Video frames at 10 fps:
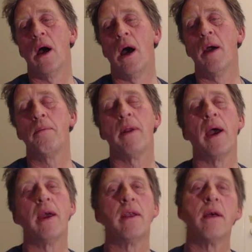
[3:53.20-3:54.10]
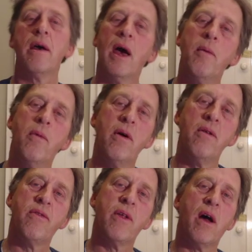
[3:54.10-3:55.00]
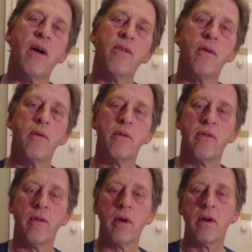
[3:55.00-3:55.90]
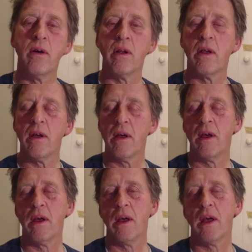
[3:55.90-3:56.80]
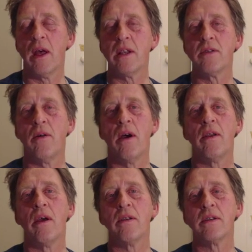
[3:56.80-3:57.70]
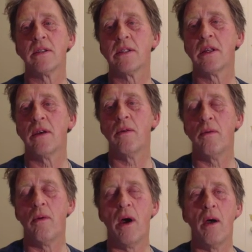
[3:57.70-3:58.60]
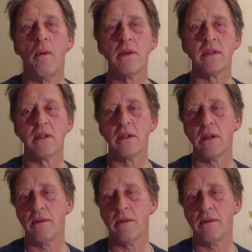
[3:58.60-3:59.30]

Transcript: I played a move that I thought was very good, until I noticed why it wasn't.